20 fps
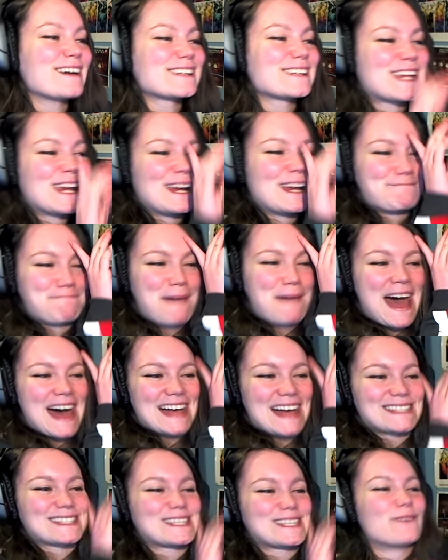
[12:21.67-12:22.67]
Oh, she
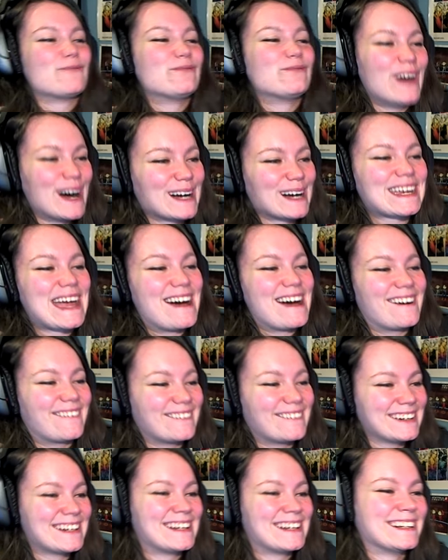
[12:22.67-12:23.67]
passed the fuck
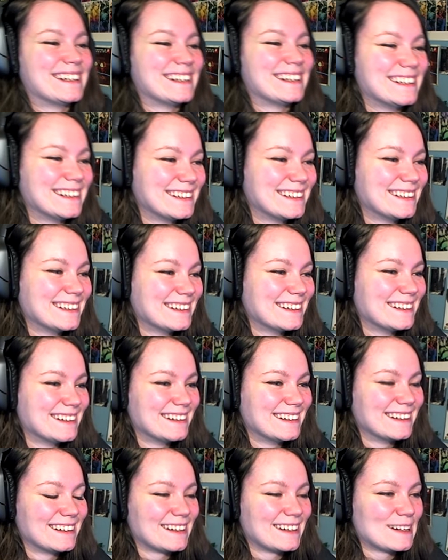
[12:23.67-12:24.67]

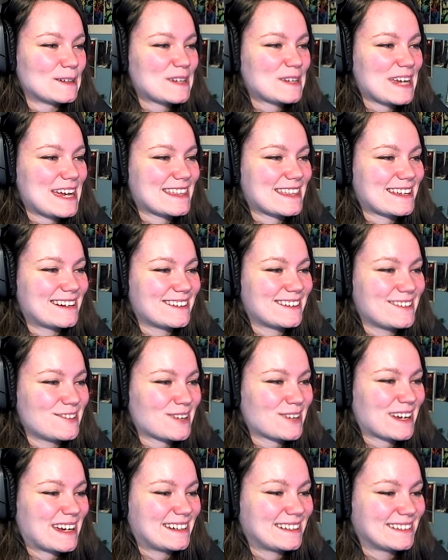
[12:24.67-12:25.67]
out! okay, though,
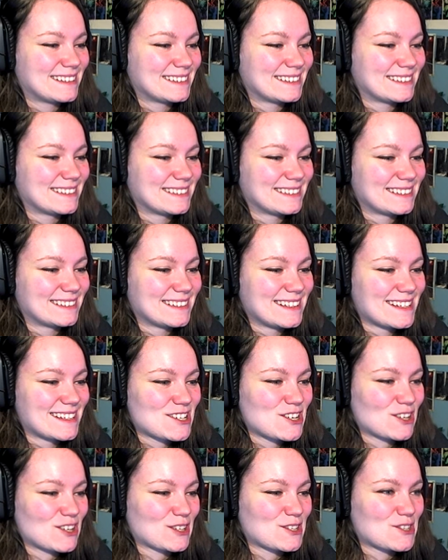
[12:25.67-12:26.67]
you okay?
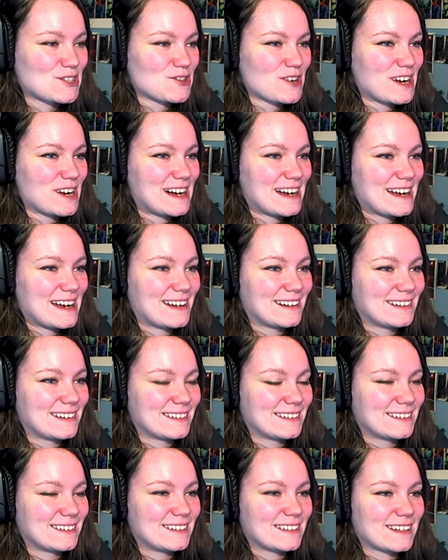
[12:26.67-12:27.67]
She looks dry.
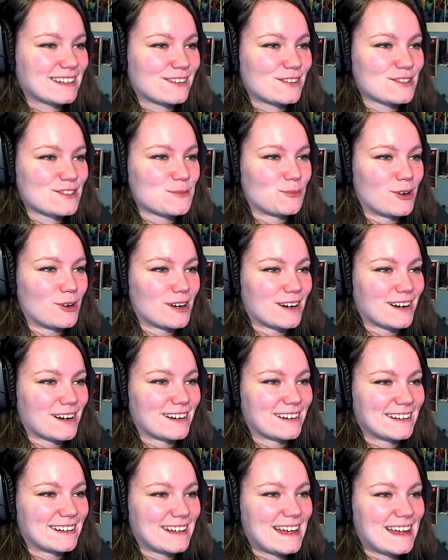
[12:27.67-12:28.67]
Uh, give her some water.